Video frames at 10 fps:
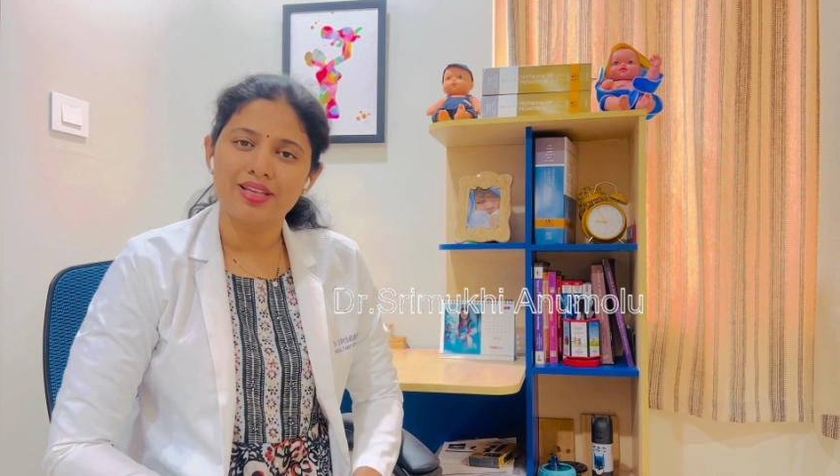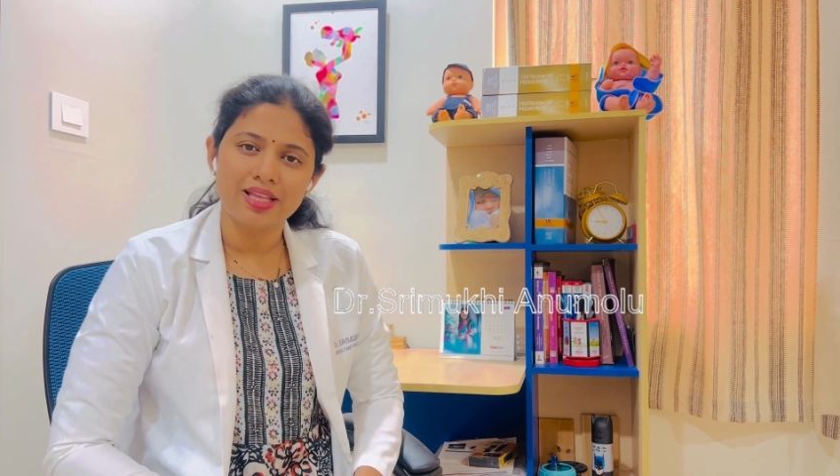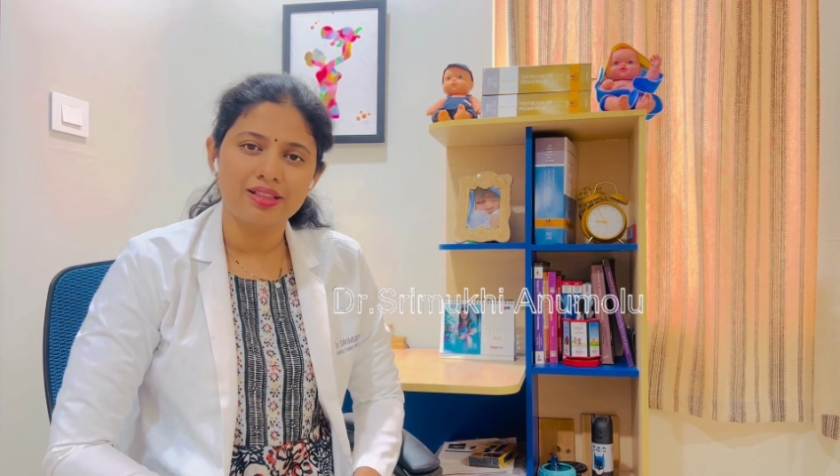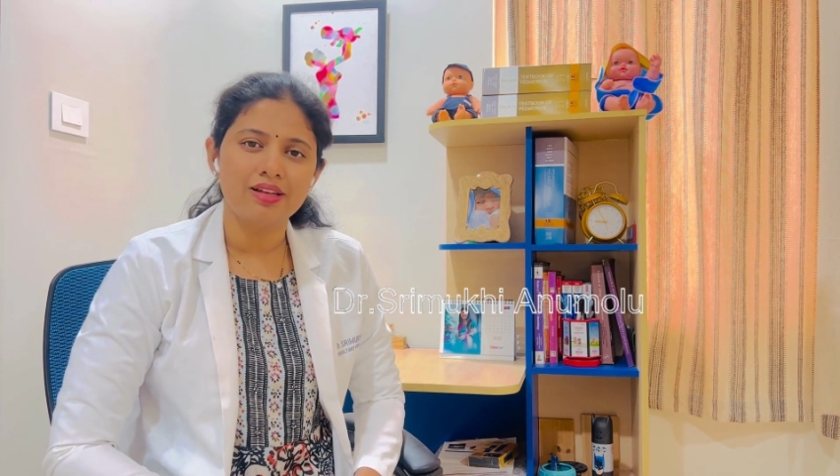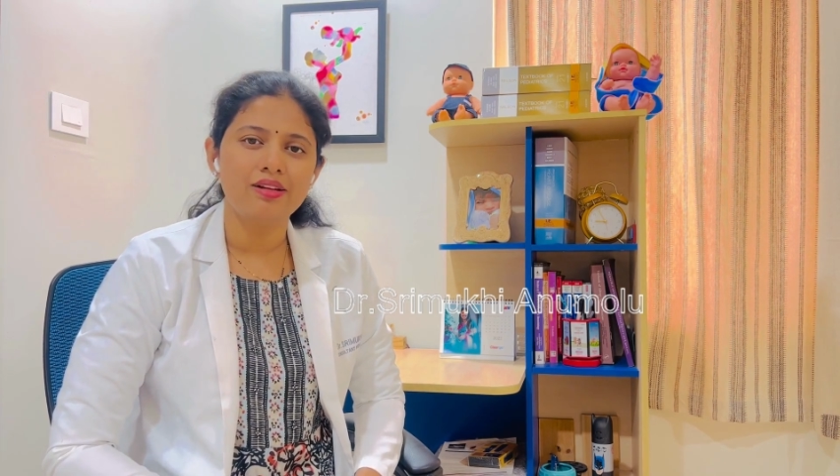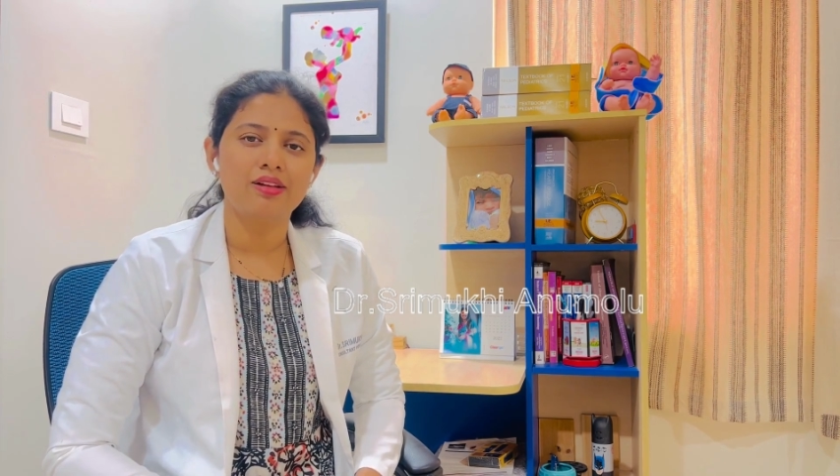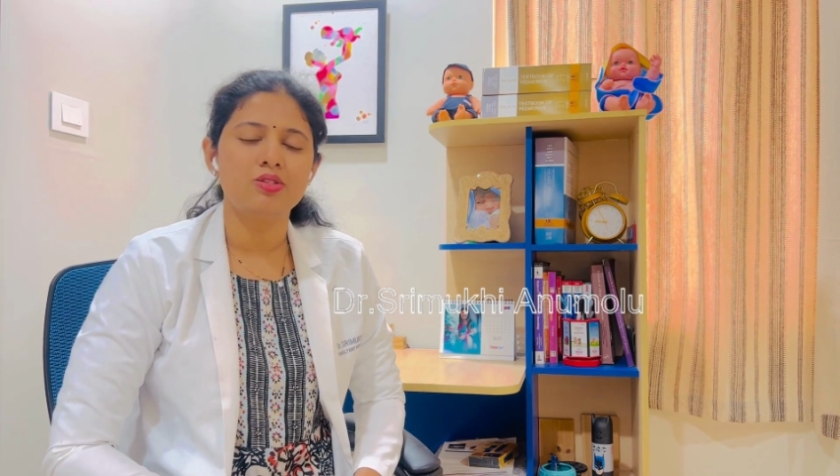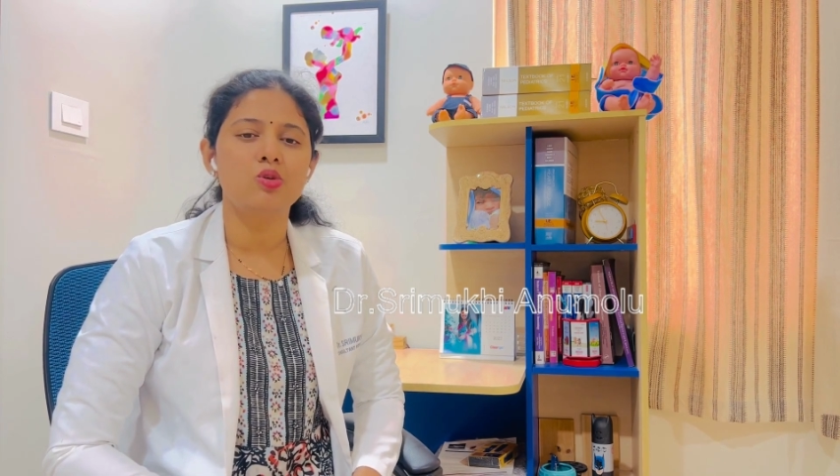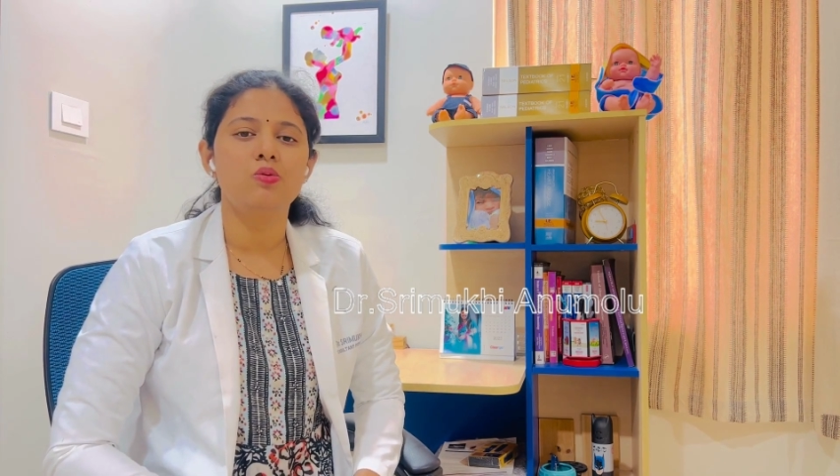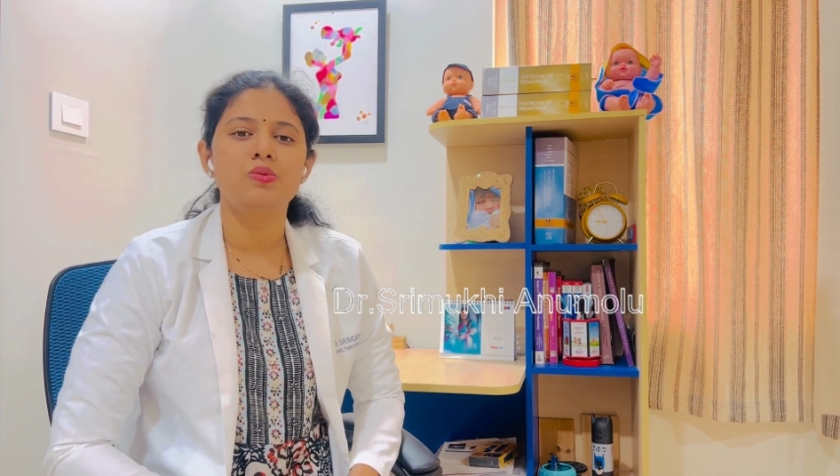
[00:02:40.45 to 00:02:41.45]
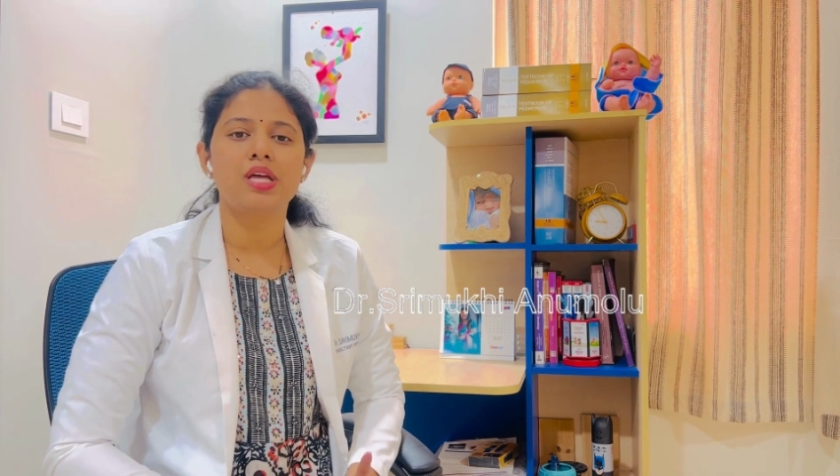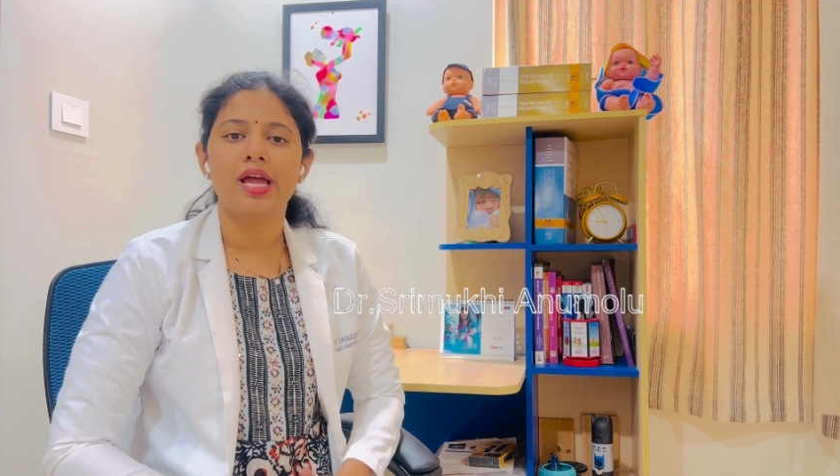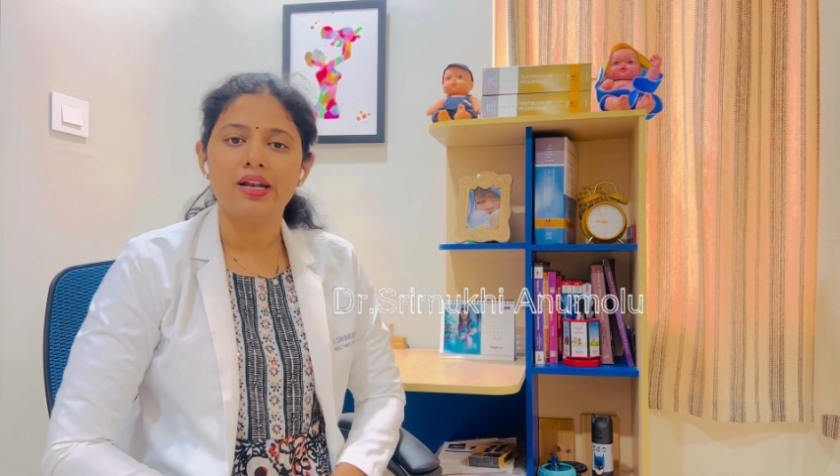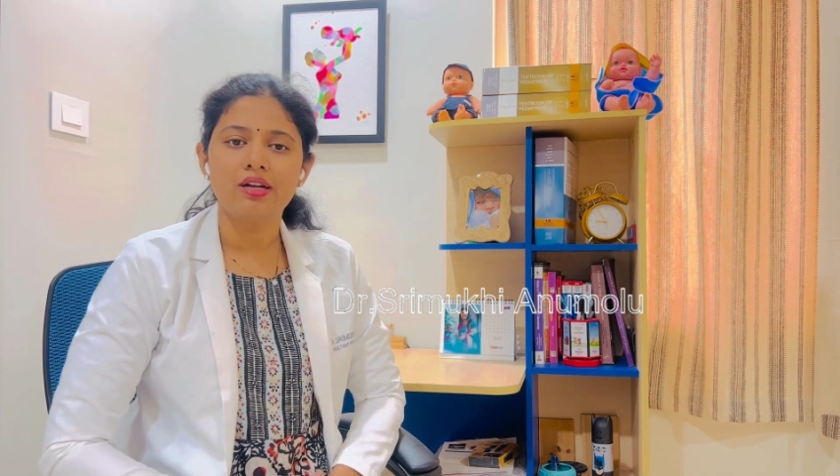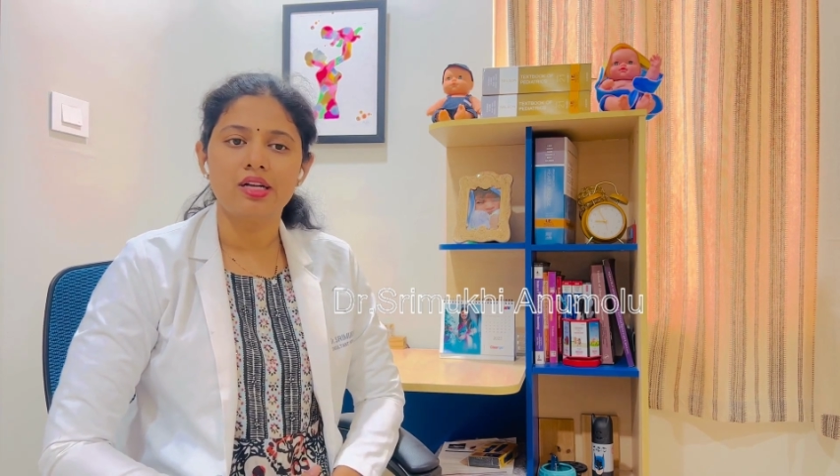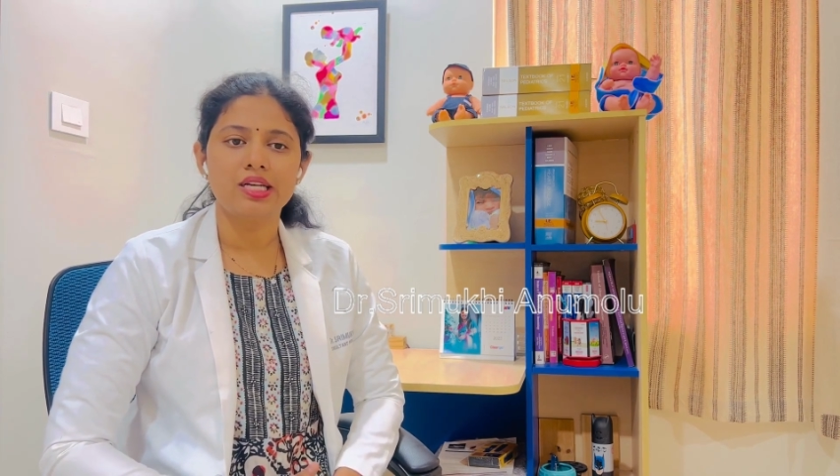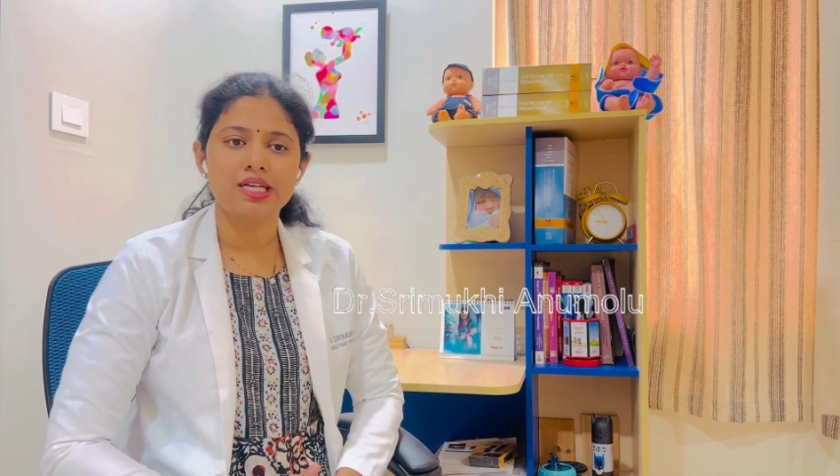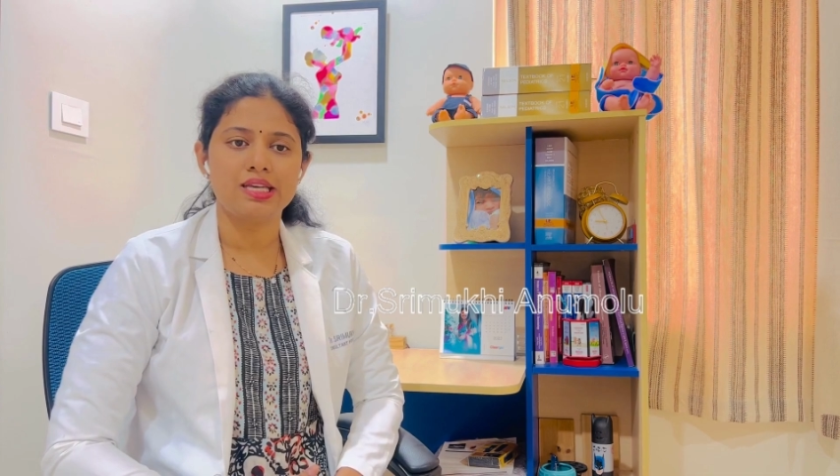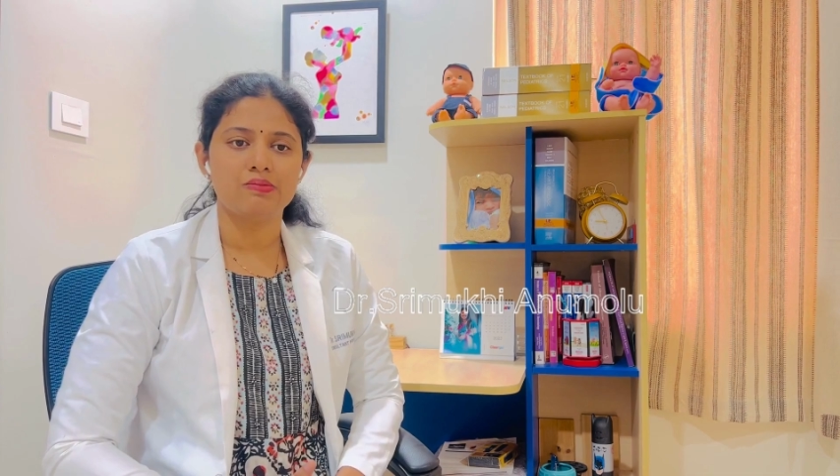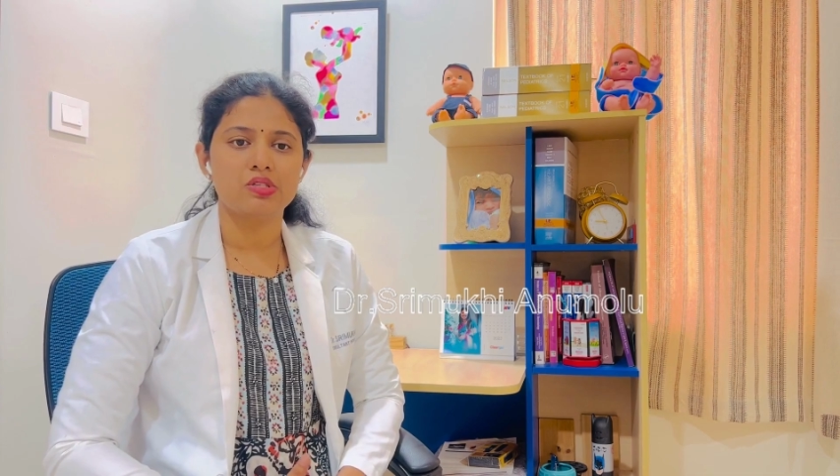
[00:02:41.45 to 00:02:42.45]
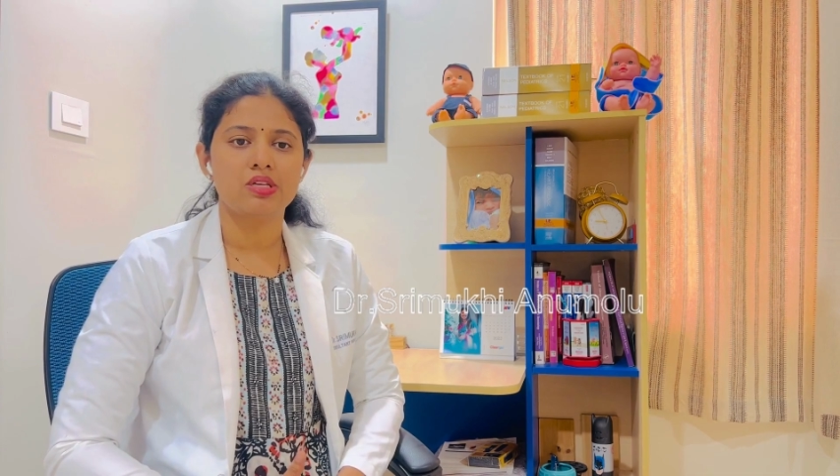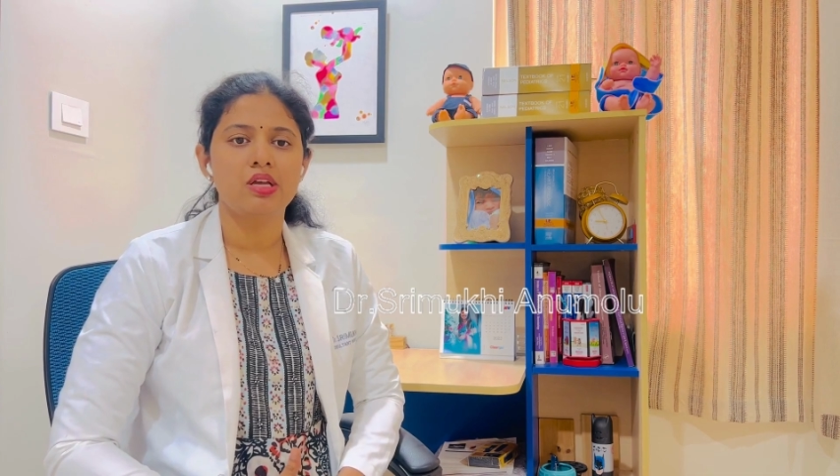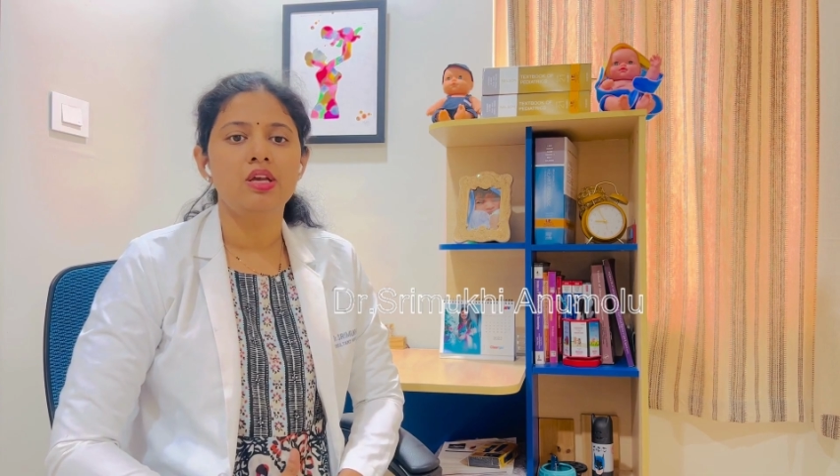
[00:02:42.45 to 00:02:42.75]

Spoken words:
in the soaps and creams.